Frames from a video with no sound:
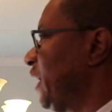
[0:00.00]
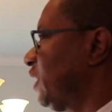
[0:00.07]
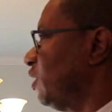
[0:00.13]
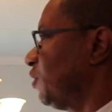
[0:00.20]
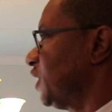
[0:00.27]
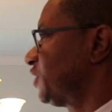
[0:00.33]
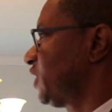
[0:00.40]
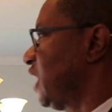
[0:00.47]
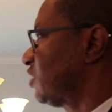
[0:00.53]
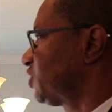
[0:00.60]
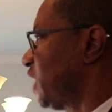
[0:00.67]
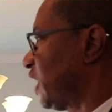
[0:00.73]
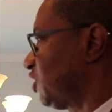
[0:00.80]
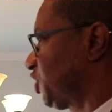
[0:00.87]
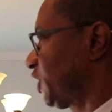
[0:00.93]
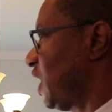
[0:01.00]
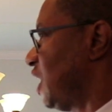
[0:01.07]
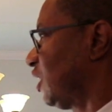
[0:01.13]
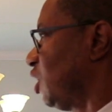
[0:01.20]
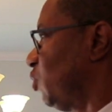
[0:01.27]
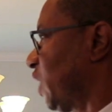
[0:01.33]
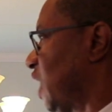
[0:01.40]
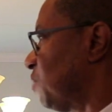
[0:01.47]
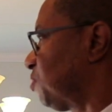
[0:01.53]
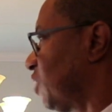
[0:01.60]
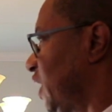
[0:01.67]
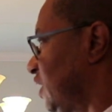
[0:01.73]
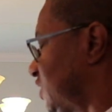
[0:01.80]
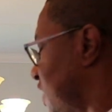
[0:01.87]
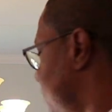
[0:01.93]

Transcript: make it on the south side of Chicago without prayers,